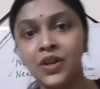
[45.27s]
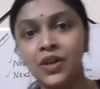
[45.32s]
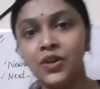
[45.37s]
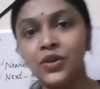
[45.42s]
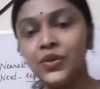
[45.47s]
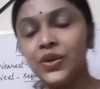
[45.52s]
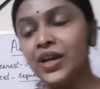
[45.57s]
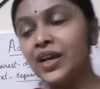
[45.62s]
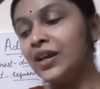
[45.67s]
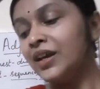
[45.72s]

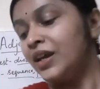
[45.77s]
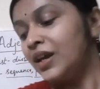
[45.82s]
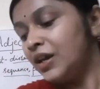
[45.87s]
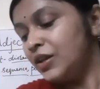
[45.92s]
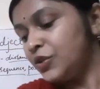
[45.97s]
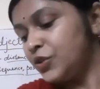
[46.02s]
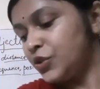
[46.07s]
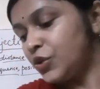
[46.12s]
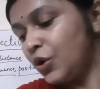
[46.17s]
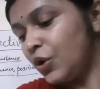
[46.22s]
Okay,
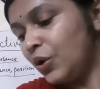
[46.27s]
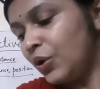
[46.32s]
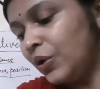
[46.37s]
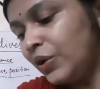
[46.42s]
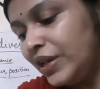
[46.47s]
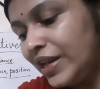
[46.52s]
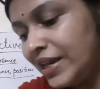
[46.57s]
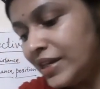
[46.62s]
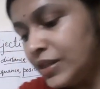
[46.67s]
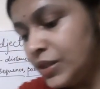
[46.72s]
so
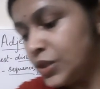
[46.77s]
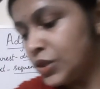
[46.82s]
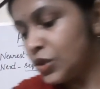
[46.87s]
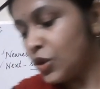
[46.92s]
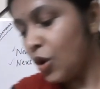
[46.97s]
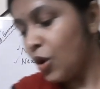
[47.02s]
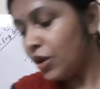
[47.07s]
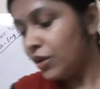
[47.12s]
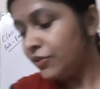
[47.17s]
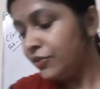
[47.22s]
let us
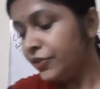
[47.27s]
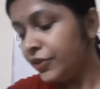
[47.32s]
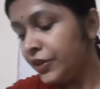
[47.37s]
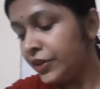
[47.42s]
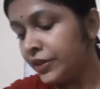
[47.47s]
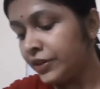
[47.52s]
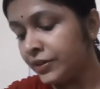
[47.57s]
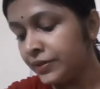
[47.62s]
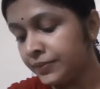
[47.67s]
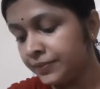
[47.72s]
solve
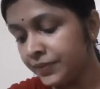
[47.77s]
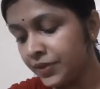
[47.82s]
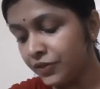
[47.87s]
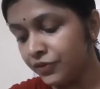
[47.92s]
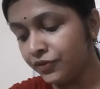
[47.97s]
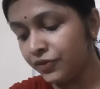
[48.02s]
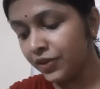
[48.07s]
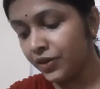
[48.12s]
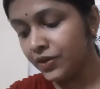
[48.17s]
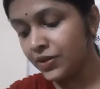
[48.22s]
the
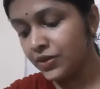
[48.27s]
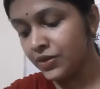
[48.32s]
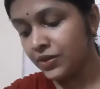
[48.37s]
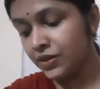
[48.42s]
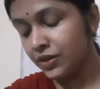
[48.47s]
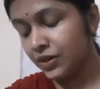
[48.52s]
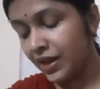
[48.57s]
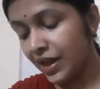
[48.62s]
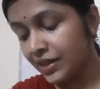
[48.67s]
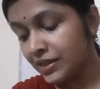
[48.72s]
first
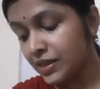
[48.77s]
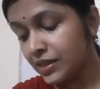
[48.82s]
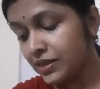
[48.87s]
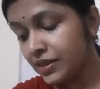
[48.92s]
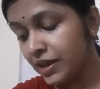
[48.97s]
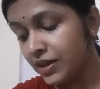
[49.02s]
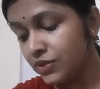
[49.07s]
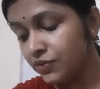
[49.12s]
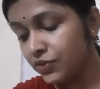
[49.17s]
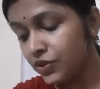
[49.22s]

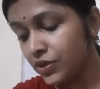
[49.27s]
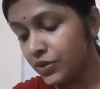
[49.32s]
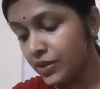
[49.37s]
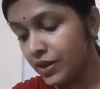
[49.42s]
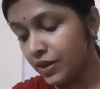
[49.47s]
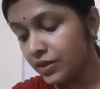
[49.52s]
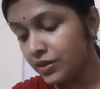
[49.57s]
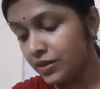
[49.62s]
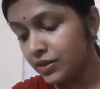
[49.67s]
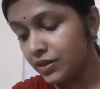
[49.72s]
exercise, which is
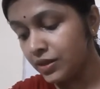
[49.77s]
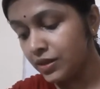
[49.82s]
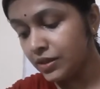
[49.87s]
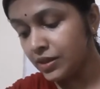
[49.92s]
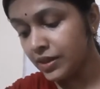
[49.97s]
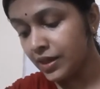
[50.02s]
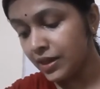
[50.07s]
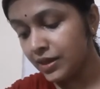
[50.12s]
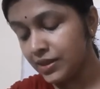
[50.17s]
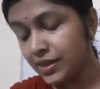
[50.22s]
under this,
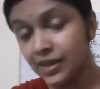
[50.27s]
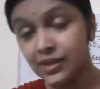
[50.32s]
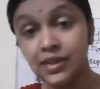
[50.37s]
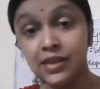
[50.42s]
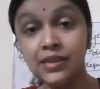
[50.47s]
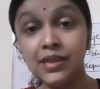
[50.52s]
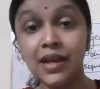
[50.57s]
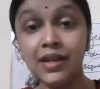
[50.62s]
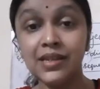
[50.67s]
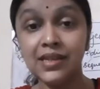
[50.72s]
that is
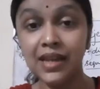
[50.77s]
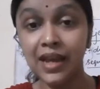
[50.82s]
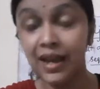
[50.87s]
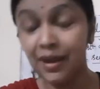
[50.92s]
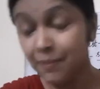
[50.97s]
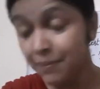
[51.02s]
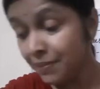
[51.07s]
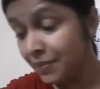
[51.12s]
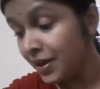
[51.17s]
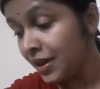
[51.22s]
exercise
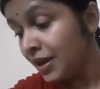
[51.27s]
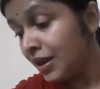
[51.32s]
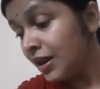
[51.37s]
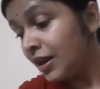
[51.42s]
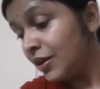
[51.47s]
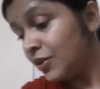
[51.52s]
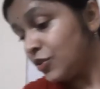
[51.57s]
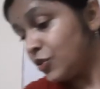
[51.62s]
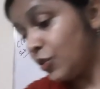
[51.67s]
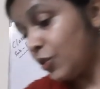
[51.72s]
M.
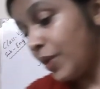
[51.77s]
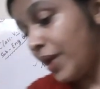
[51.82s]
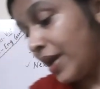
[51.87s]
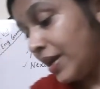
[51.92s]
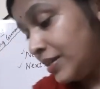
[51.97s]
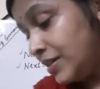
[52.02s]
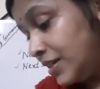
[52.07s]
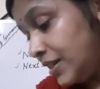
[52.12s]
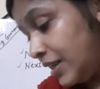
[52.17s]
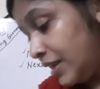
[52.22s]
So,
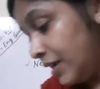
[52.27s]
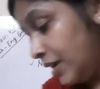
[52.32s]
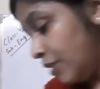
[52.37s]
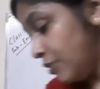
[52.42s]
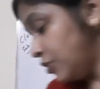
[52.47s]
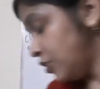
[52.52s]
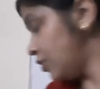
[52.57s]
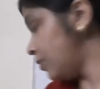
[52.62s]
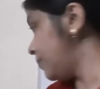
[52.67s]
and take out your